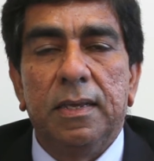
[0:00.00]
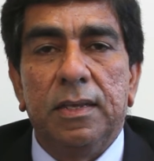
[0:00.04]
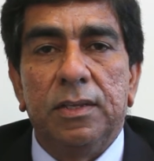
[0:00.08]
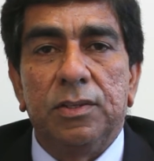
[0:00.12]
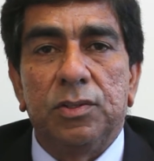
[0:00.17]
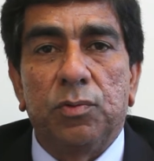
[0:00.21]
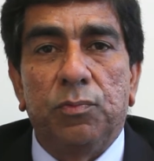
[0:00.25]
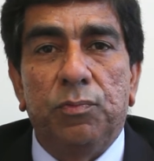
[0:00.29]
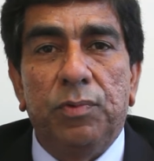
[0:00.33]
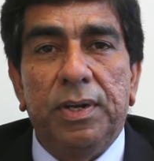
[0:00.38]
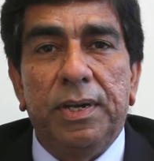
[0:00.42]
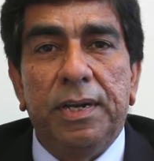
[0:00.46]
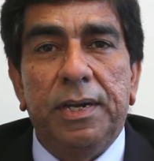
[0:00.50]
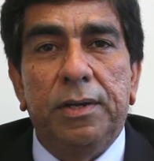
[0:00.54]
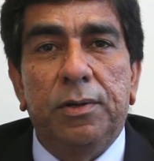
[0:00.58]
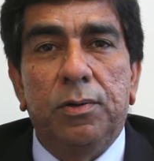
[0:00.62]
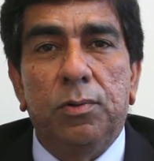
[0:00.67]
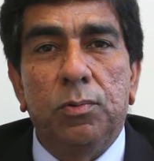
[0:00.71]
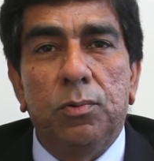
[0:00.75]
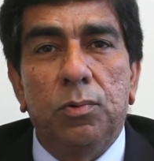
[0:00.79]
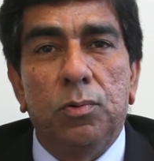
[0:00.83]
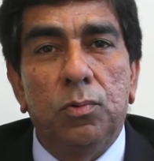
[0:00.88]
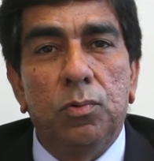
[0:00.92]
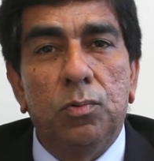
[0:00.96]
So we need
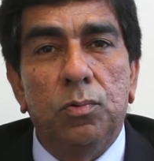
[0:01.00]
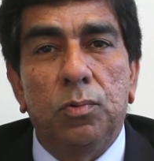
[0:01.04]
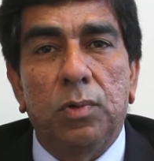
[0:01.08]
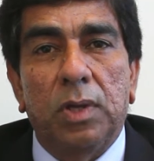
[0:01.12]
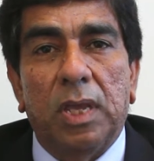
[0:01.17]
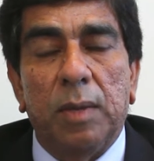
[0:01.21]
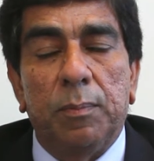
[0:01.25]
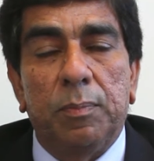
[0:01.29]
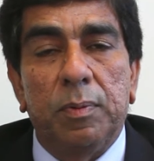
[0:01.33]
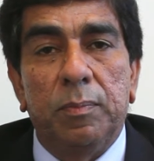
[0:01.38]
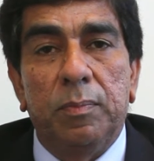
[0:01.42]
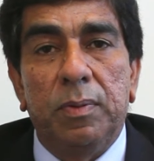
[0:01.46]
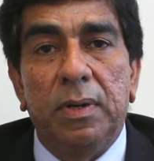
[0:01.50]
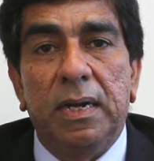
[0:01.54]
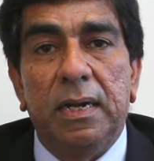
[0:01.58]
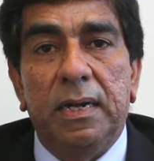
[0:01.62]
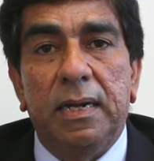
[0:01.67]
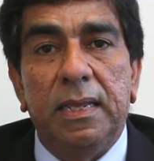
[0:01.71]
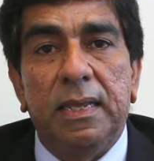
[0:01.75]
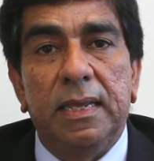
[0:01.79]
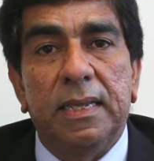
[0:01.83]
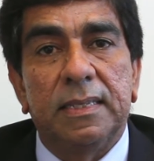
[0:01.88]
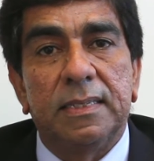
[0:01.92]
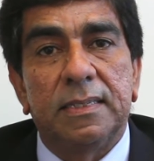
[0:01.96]
to do
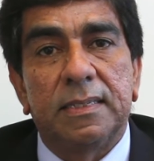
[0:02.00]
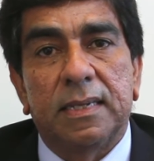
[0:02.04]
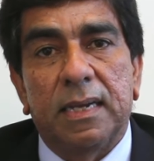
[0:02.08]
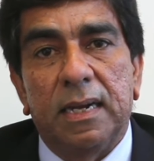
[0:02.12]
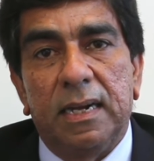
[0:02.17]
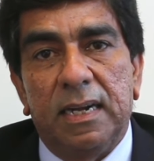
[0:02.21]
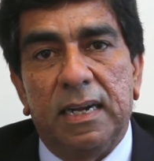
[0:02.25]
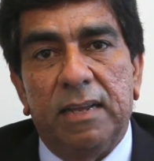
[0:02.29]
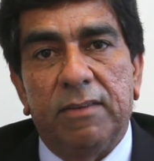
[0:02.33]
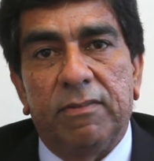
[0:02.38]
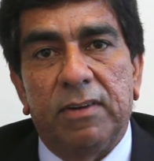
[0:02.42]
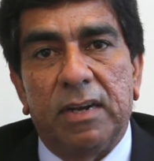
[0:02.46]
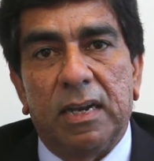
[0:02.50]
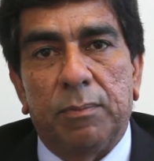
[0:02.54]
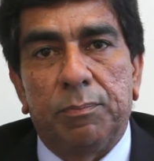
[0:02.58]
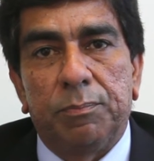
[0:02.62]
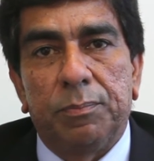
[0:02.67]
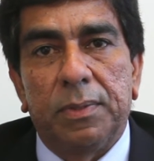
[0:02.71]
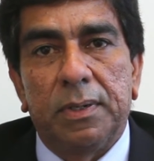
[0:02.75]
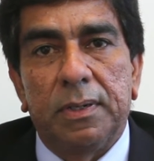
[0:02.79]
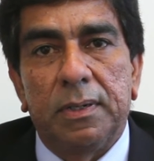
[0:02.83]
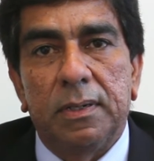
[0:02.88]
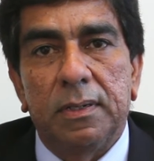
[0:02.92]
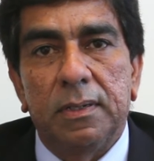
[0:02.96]
capability and skill
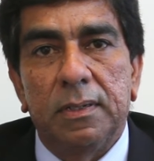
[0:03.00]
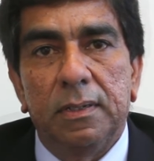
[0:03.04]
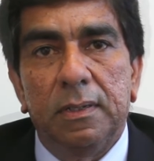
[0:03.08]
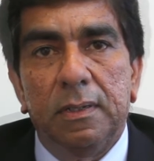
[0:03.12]
development.